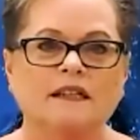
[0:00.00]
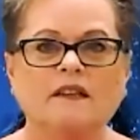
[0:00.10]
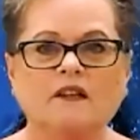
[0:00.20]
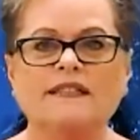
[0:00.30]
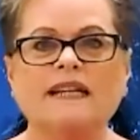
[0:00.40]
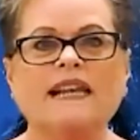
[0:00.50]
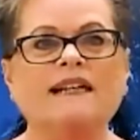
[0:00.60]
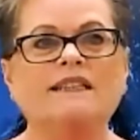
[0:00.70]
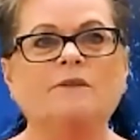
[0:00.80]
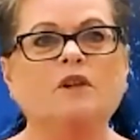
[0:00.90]
those
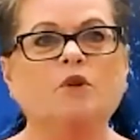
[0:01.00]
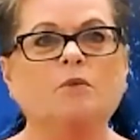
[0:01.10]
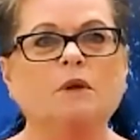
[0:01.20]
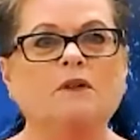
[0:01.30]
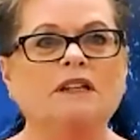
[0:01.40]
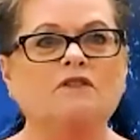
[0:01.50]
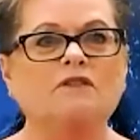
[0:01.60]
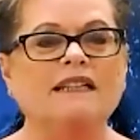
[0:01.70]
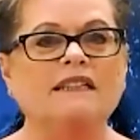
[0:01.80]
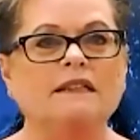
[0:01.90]
clients with whom we're
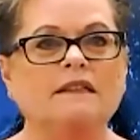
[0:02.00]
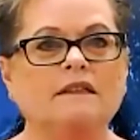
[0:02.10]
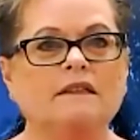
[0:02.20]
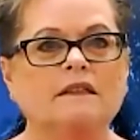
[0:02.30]
interacting,